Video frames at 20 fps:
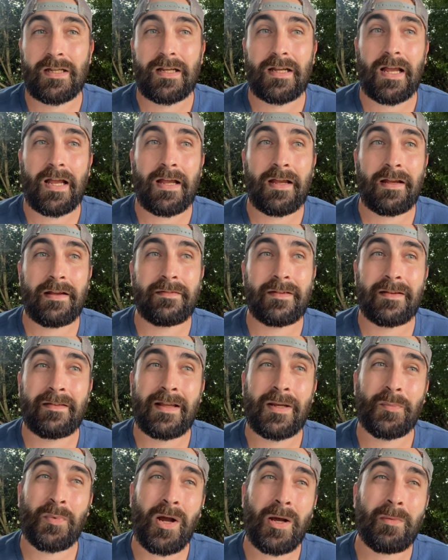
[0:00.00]
And that they
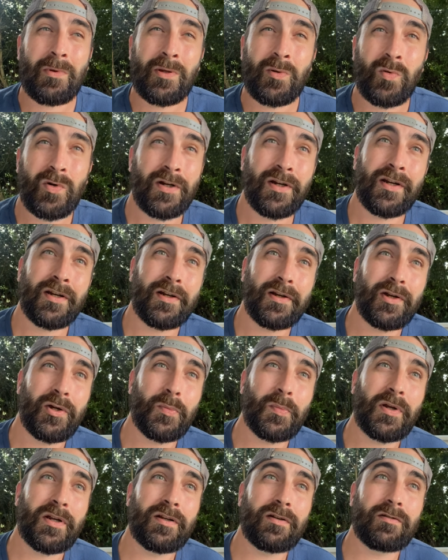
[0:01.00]
probably were going to go
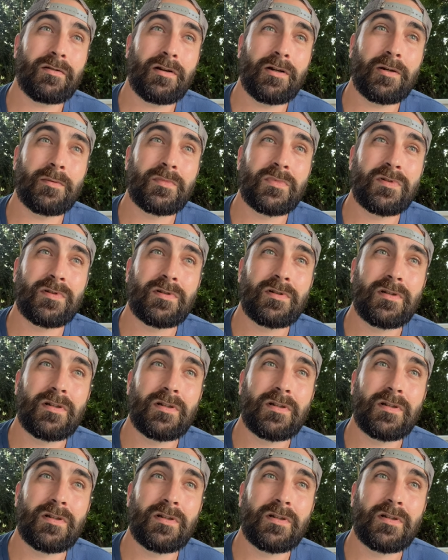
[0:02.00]
bankrupt.